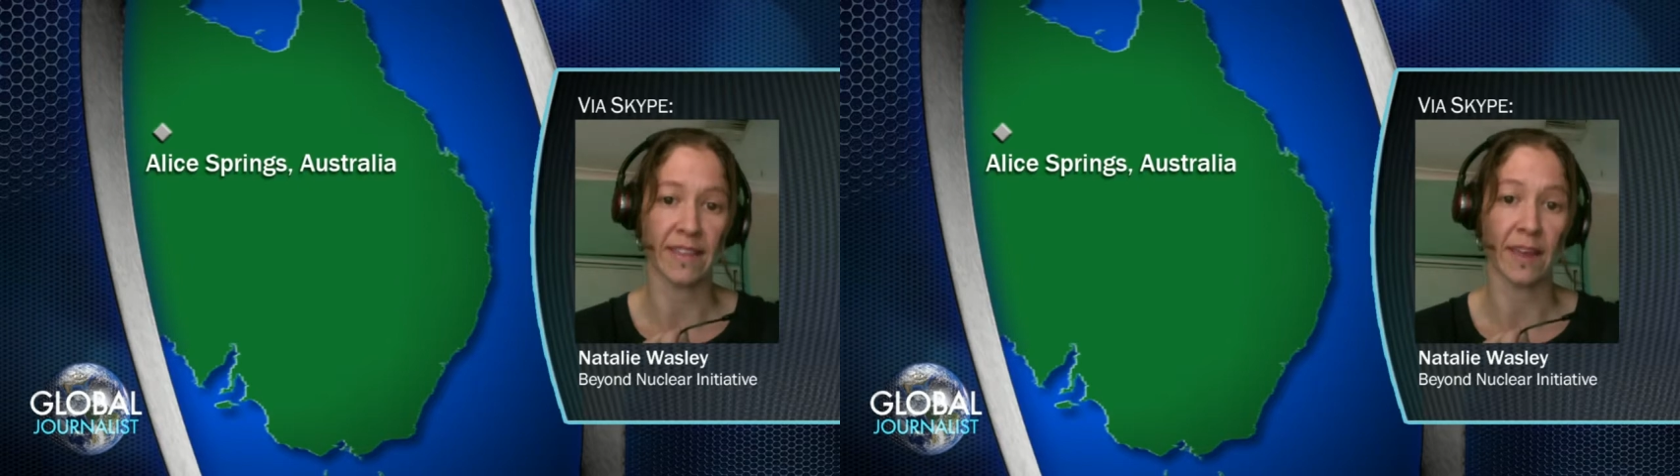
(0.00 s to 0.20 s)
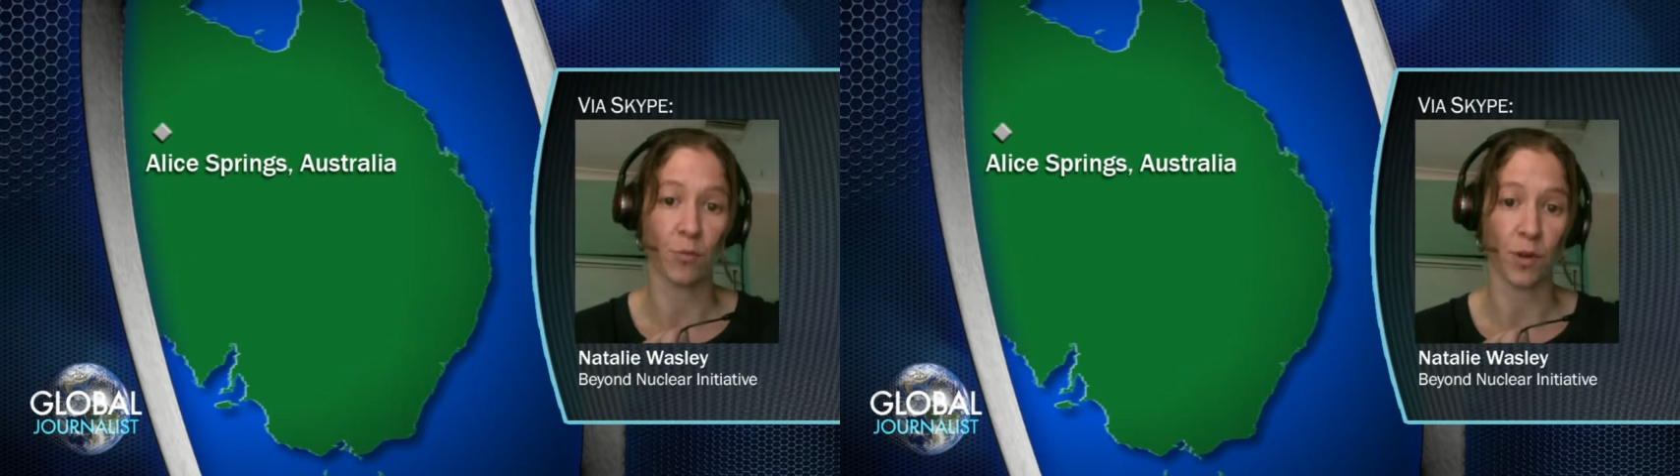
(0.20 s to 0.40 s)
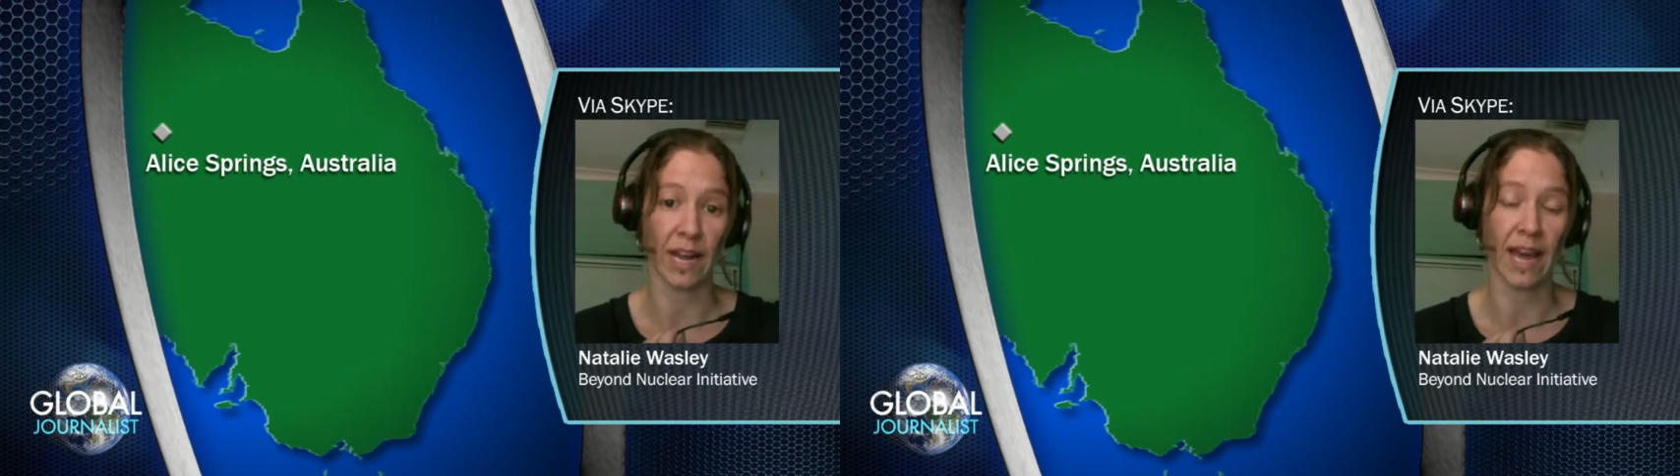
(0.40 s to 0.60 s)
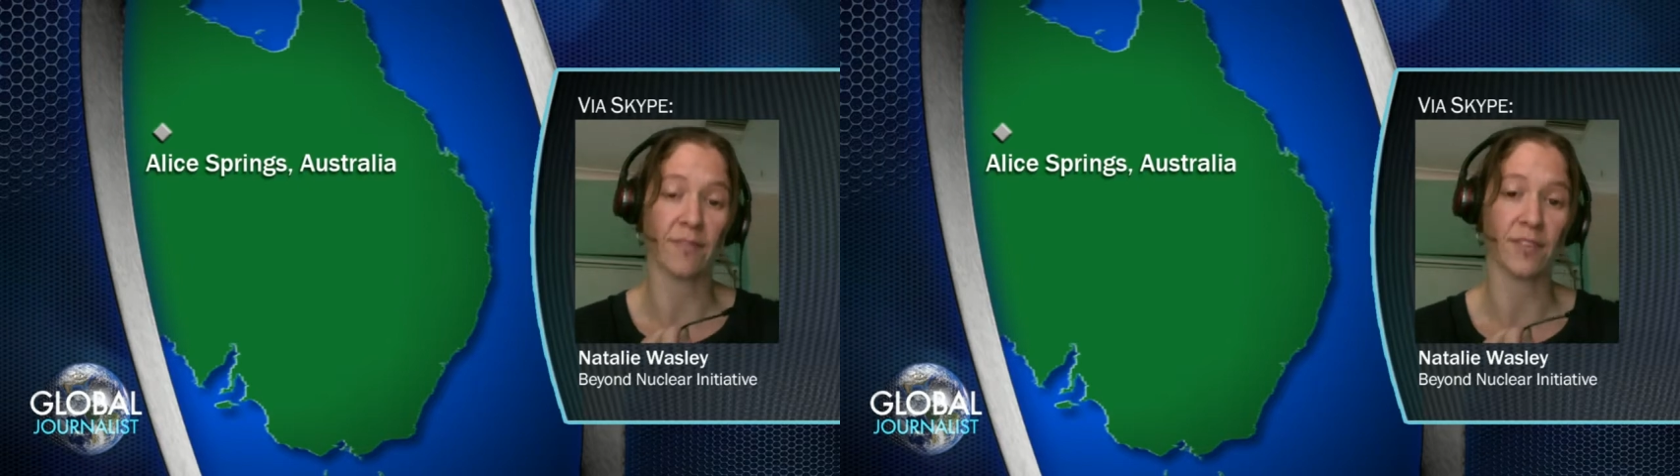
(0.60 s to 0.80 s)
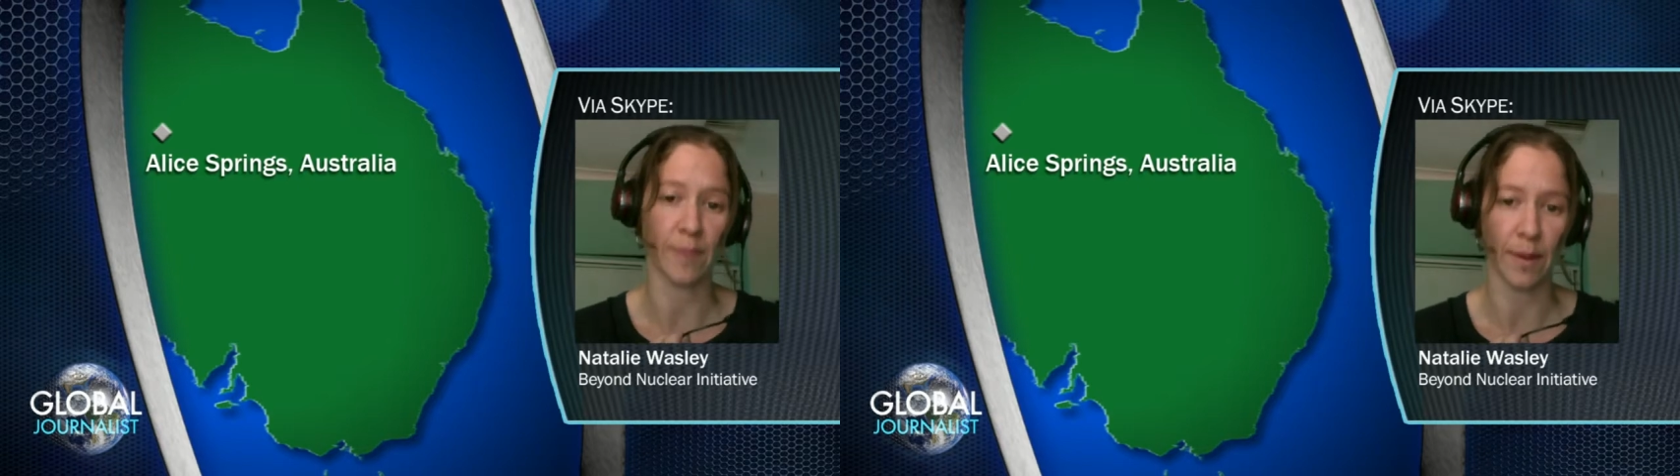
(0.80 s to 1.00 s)
then they wouldn't
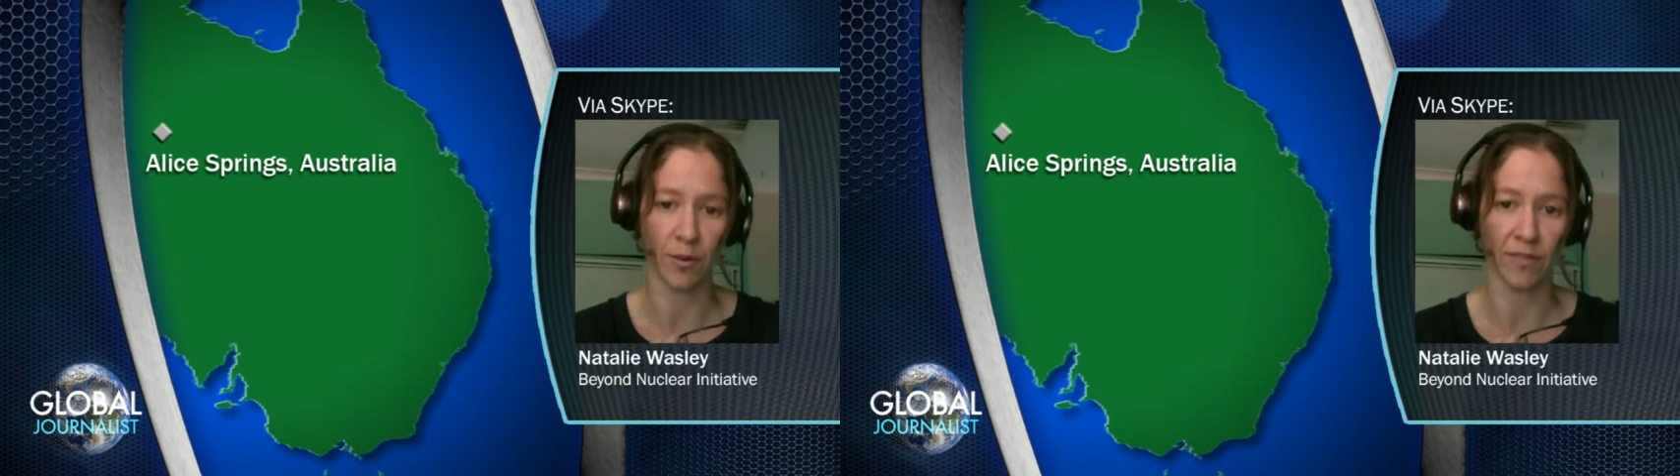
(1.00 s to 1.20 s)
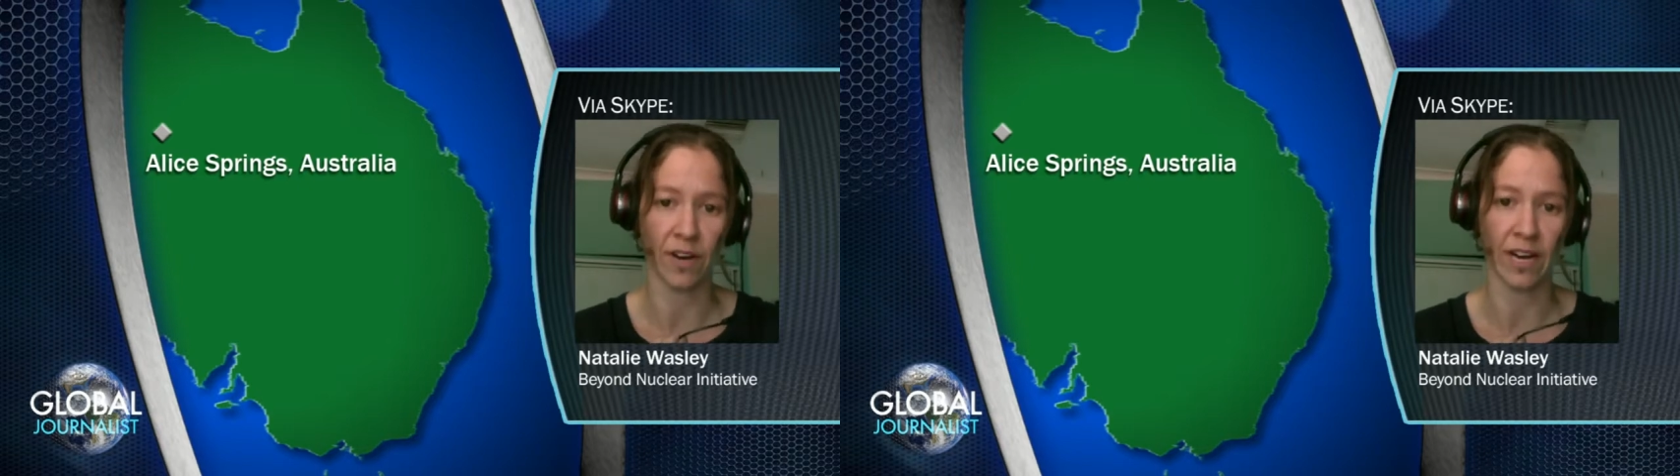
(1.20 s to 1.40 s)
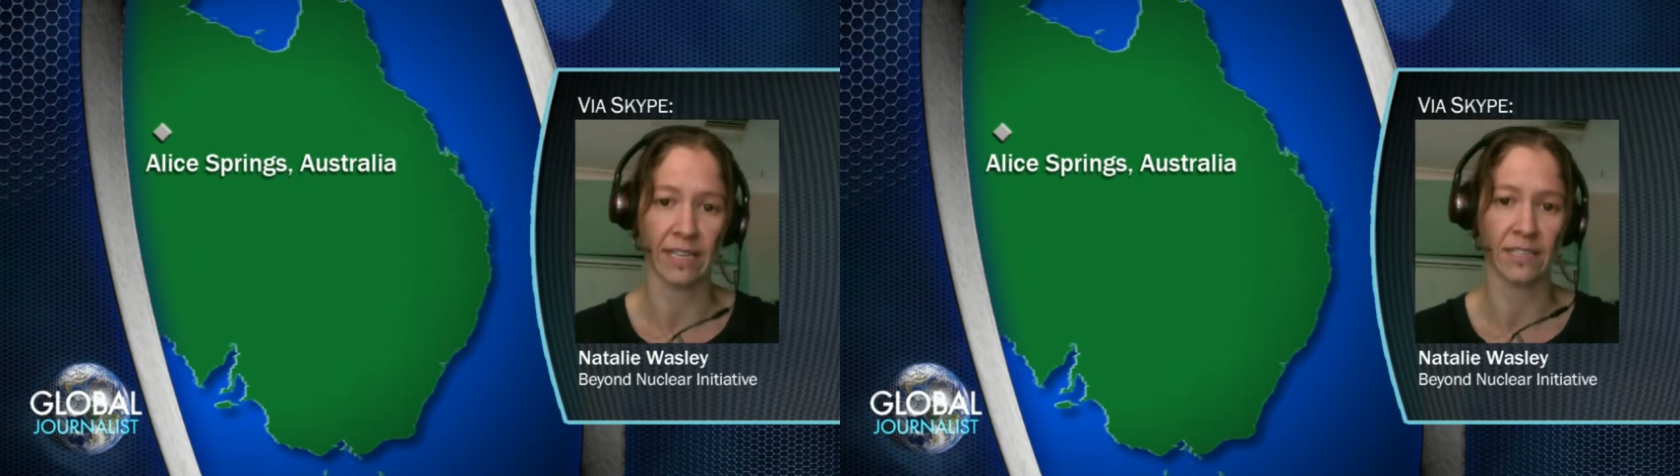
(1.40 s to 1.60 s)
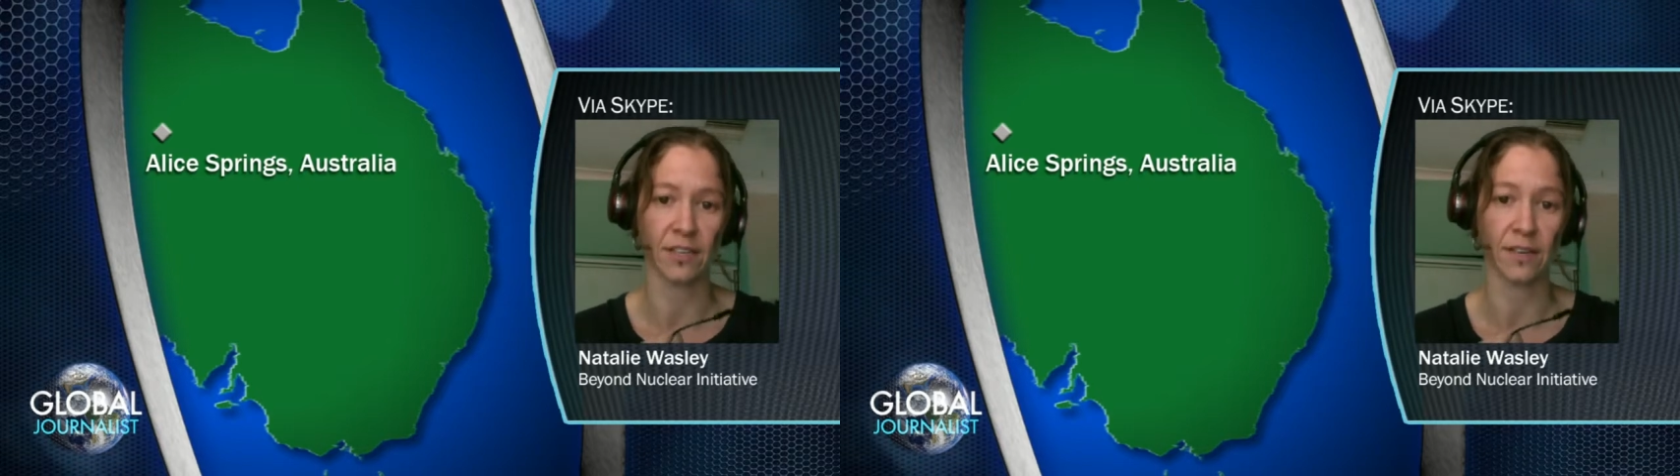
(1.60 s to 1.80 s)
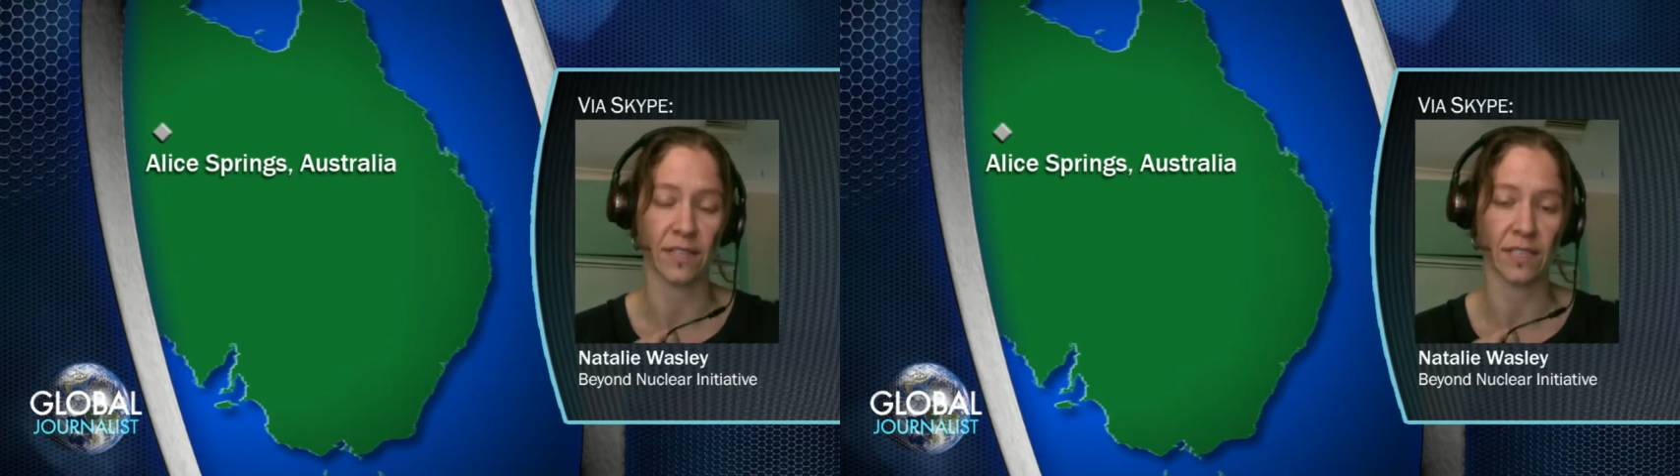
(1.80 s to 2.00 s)
have to be providing
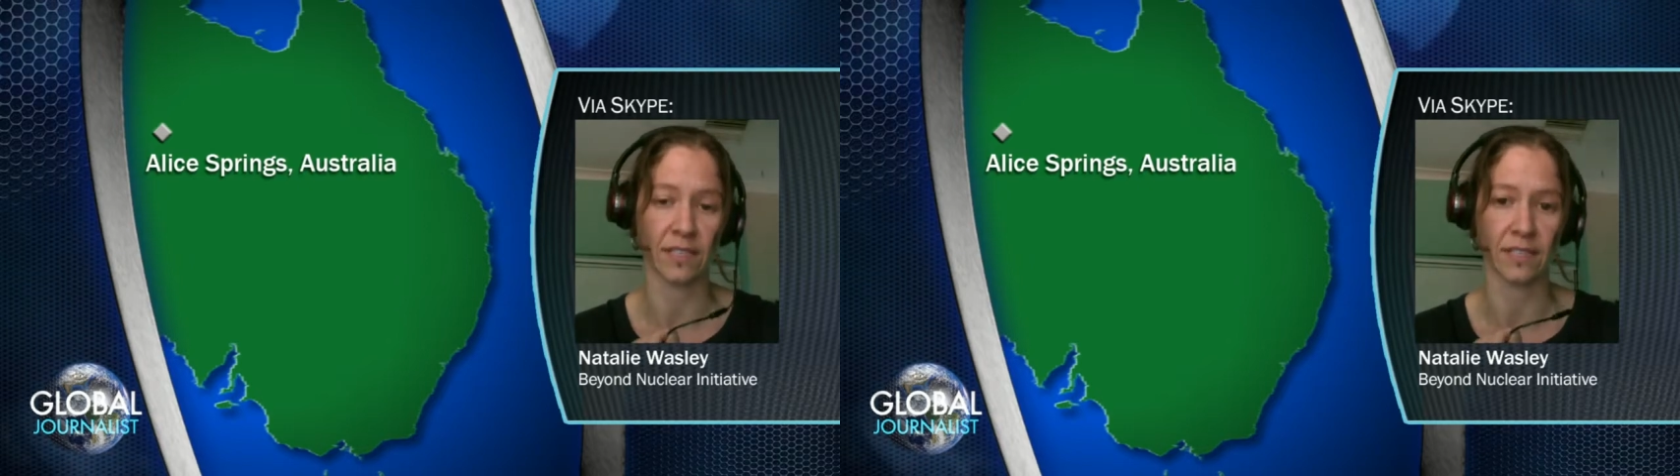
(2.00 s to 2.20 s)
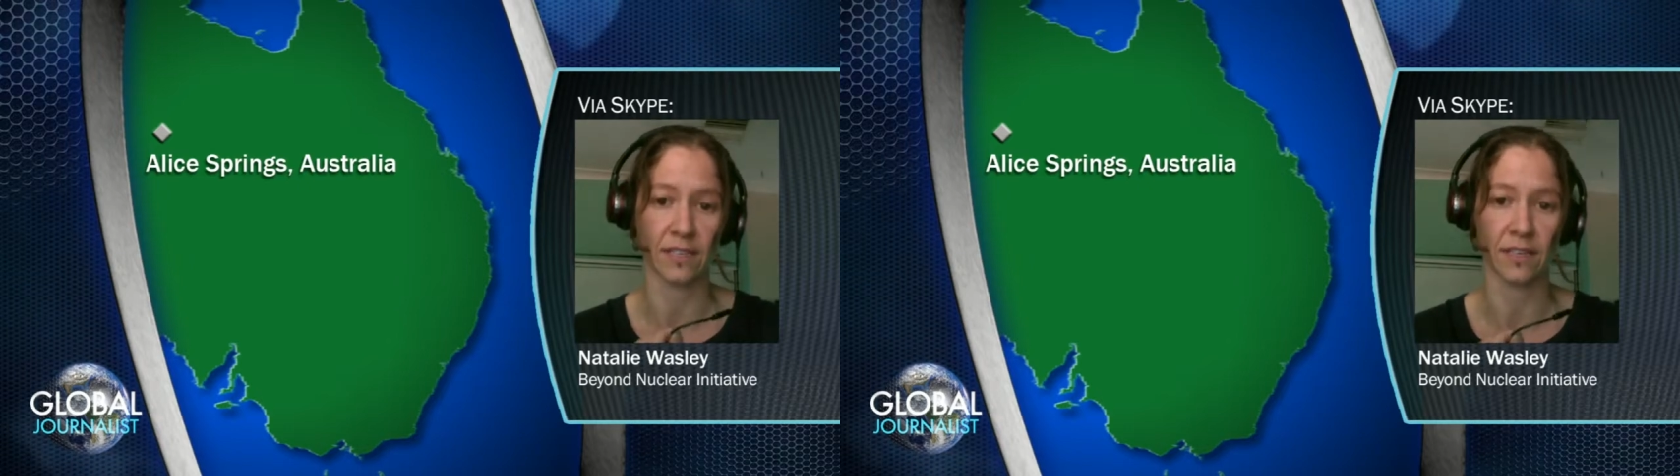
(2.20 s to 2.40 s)
services